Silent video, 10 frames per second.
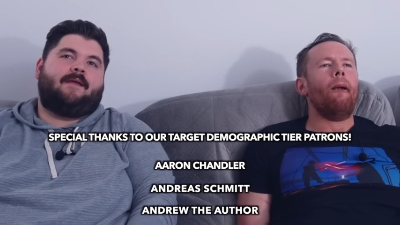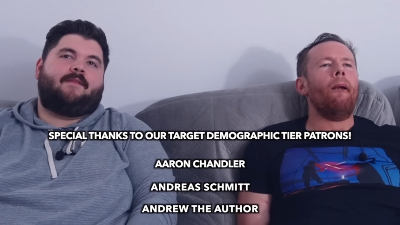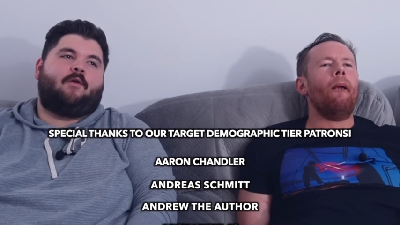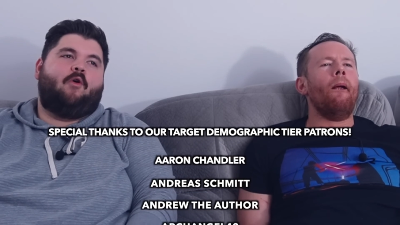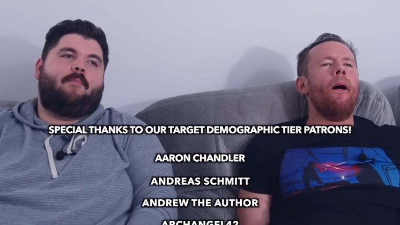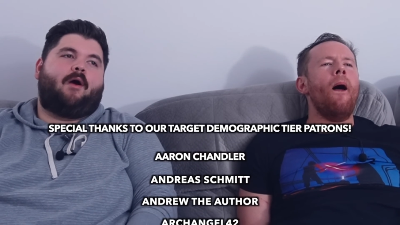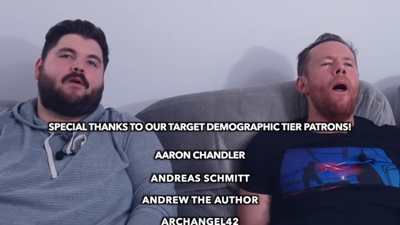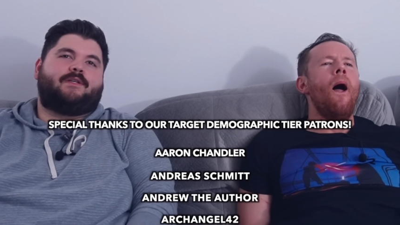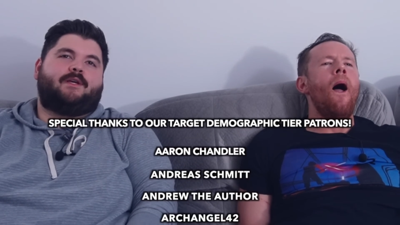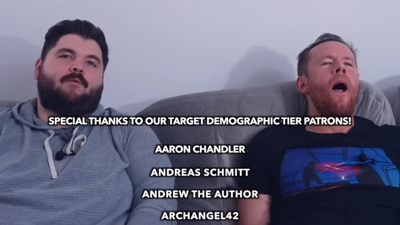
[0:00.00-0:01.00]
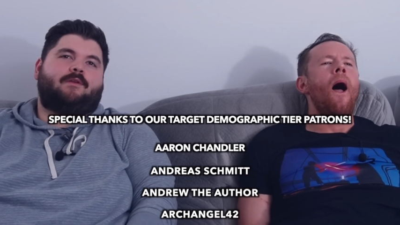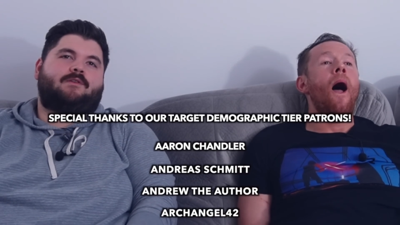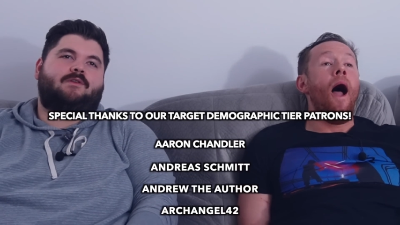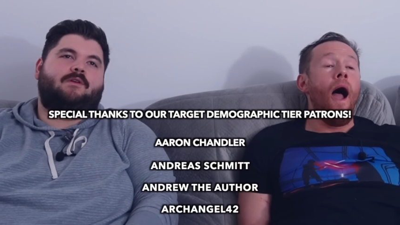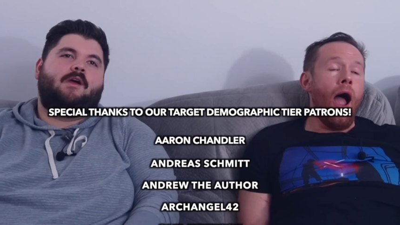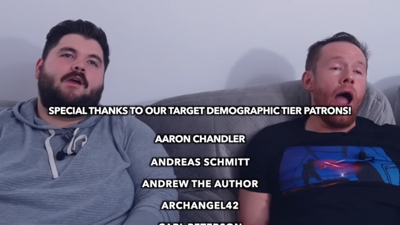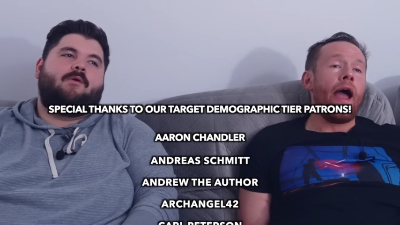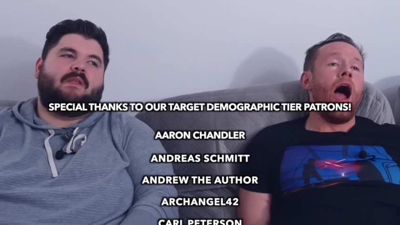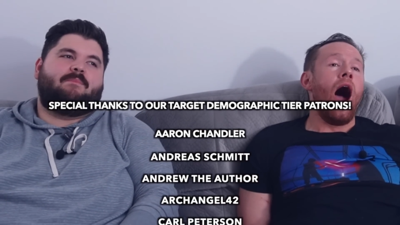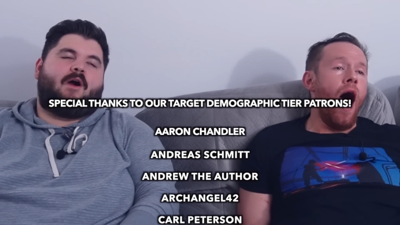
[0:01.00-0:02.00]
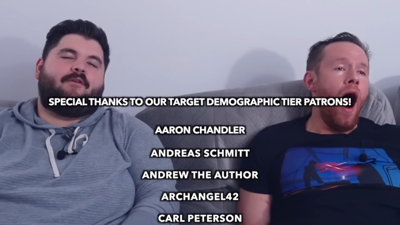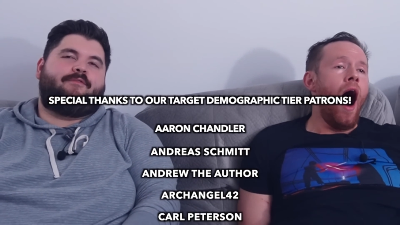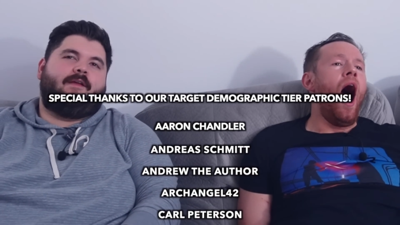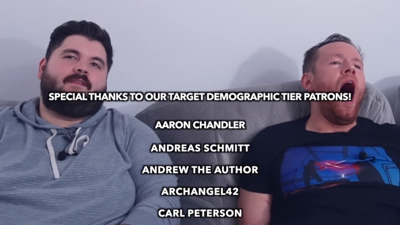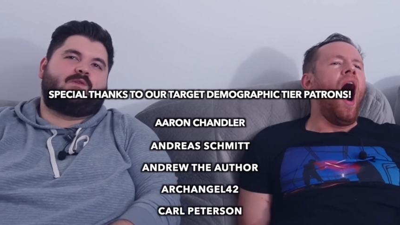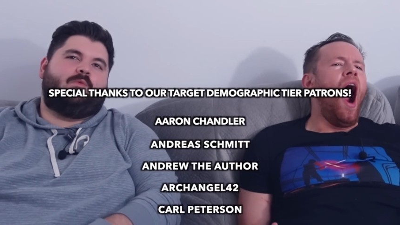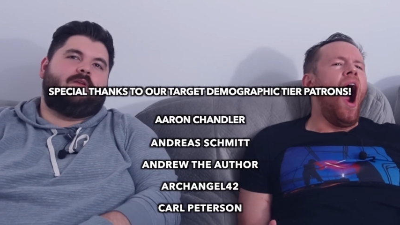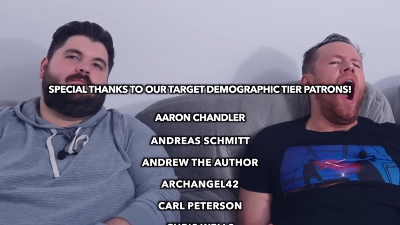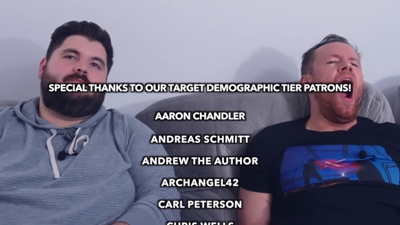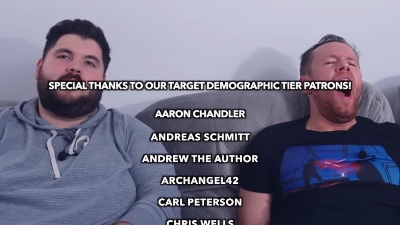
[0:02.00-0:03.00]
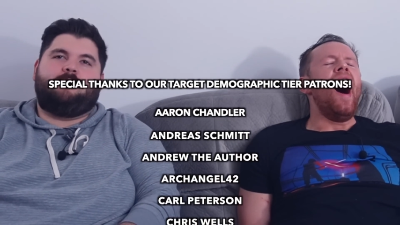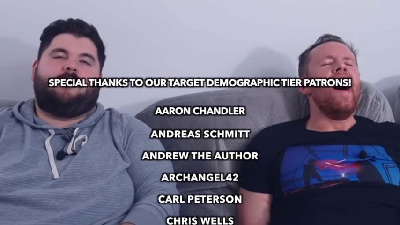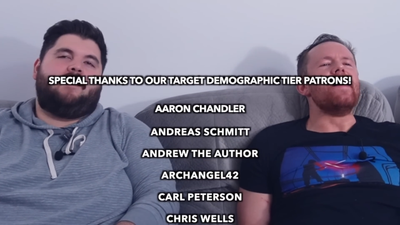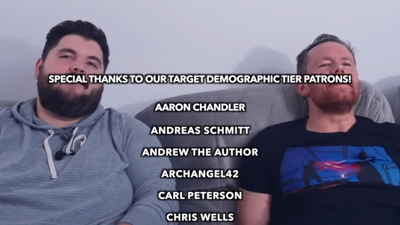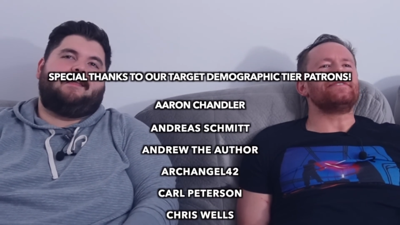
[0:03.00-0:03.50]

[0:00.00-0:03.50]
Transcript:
Speaker 1: had that whole bar sequence with the hmm. bar fight. This one didn't really have